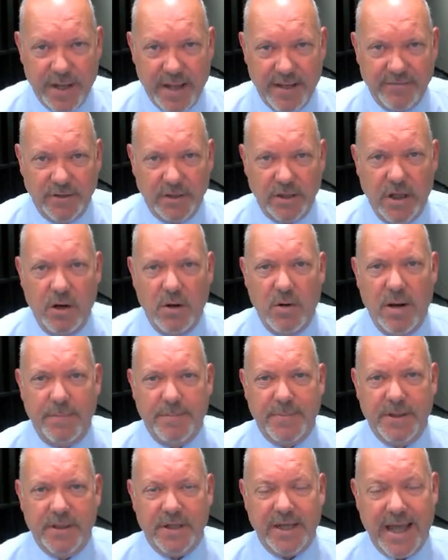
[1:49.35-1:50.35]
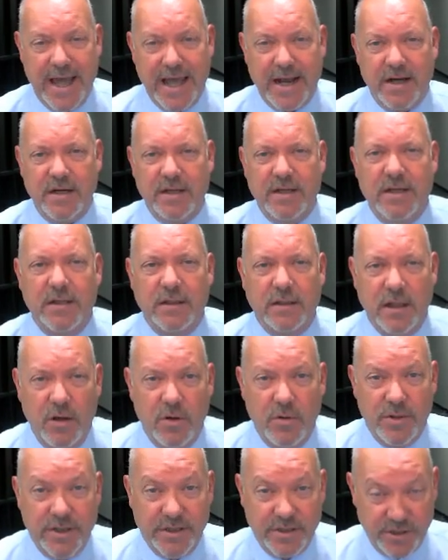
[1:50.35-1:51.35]
We have a low up into Canada, a
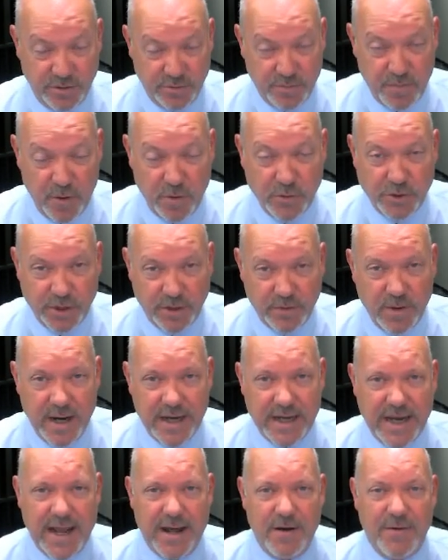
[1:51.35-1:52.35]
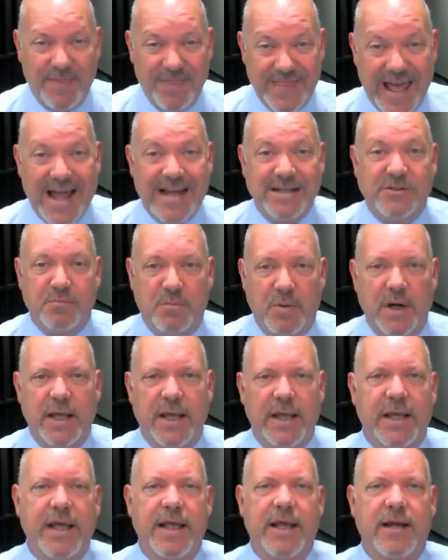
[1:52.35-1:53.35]
low that is approaching right now, and that's
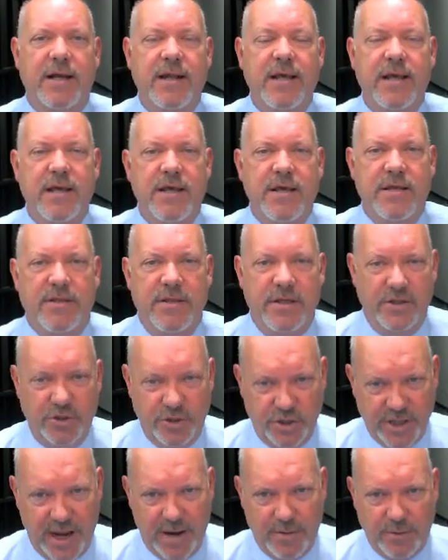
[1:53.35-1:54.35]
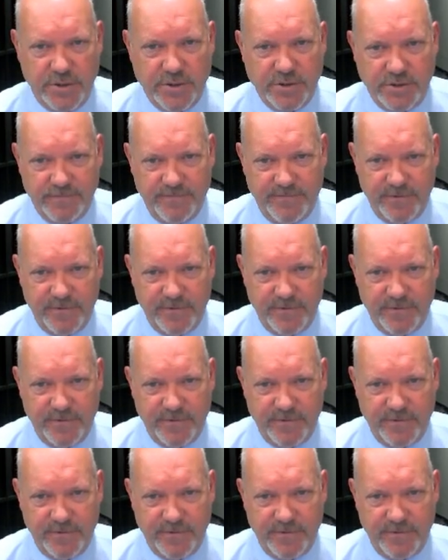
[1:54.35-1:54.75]
bringing in these showers.